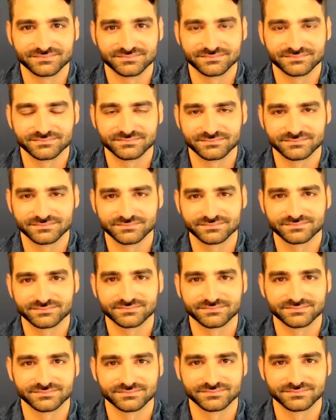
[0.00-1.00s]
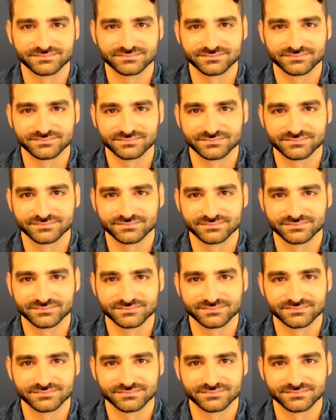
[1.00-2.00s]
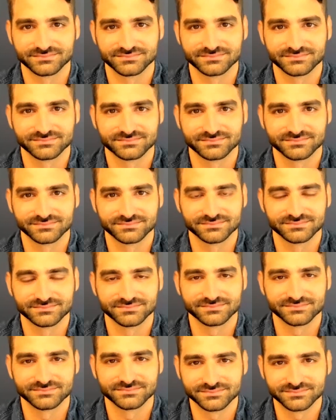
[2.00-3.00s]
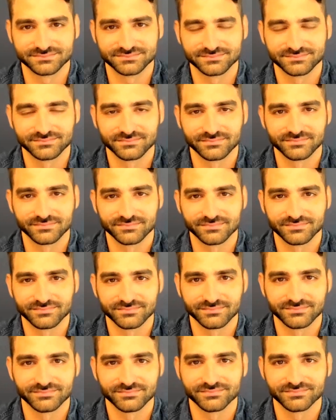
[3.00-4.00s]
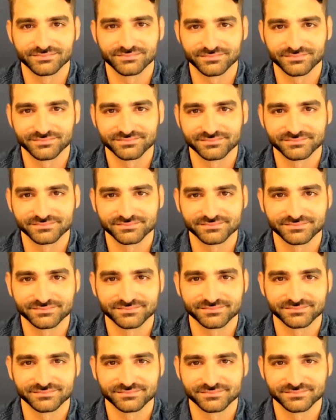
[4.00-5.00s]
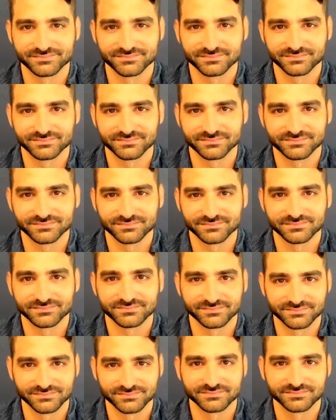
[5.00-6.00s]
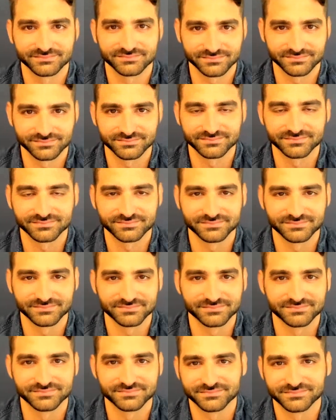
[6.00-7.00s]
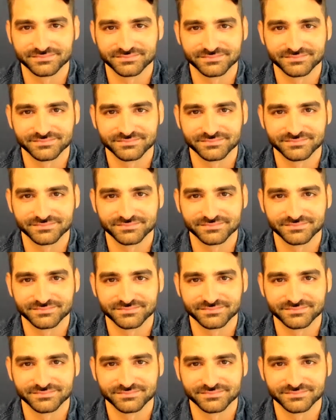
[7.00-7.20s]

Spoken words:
This person isn't speaking.